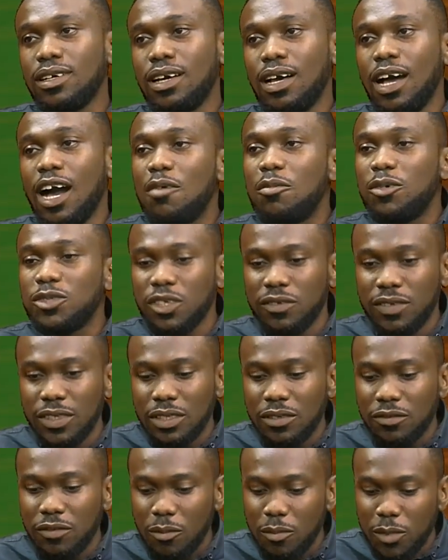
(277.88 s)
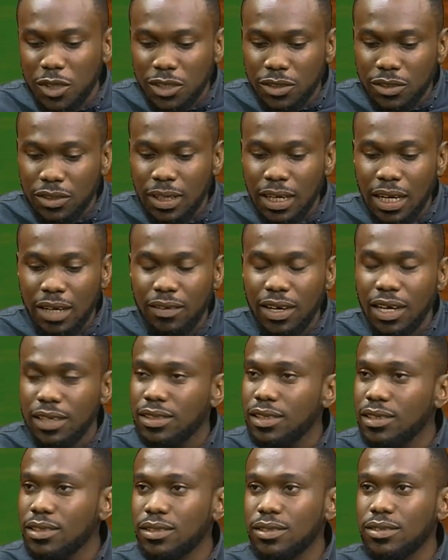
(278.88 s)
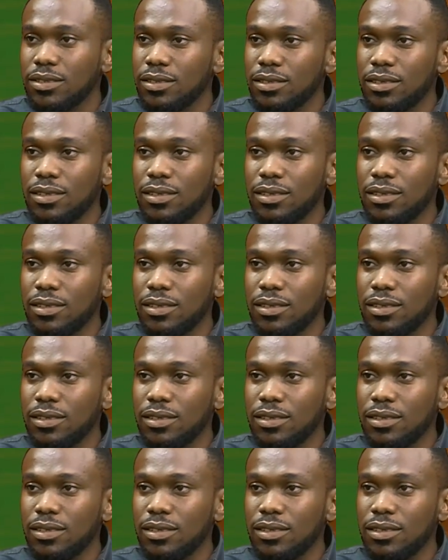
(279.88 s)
How much of this information do they have access to?